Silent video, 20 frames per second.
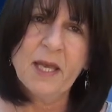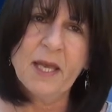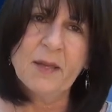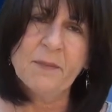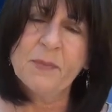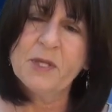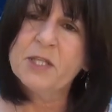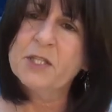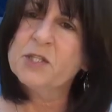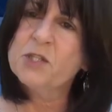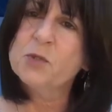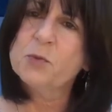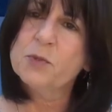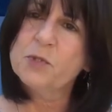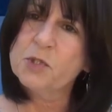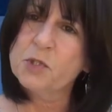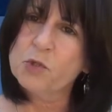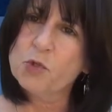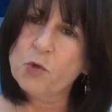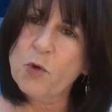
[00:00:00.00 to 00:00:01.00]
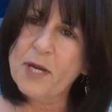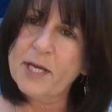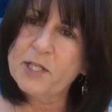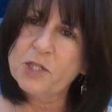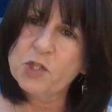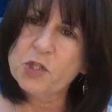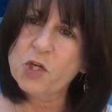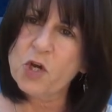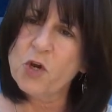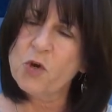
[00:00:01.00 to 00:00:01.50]
And because there was a
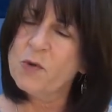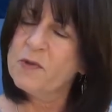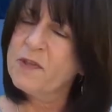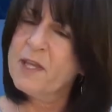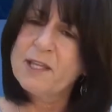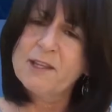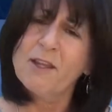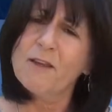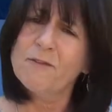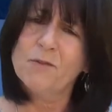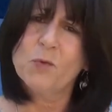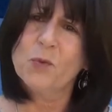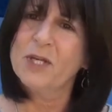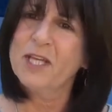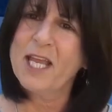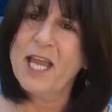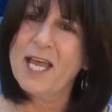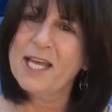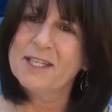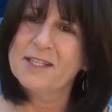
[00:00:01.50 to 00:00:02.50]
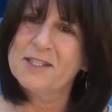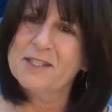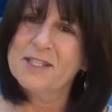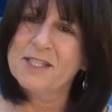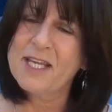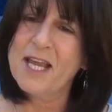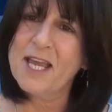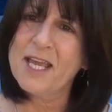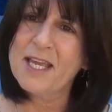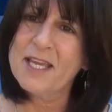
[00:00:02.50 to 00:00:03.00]
trade show and they loved what he had to
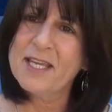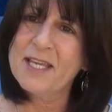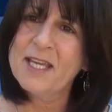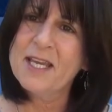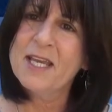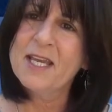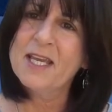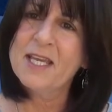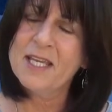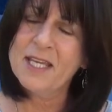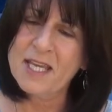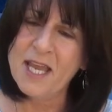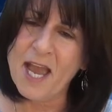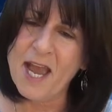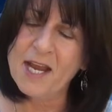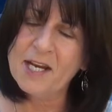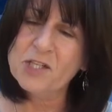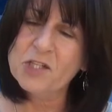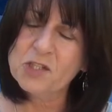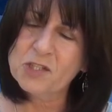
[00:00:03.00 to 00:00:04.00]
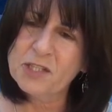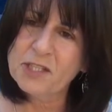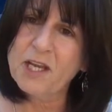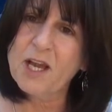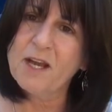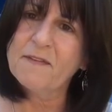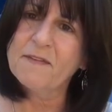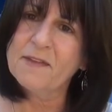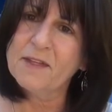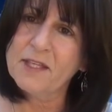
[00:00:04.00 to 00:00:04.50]
say, he actually
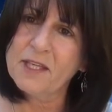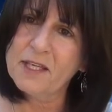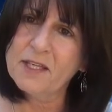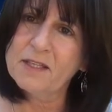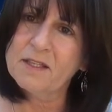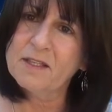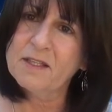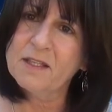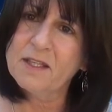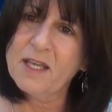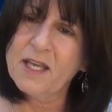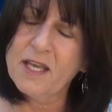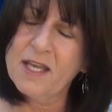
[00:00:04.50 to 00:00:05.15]
got the gig.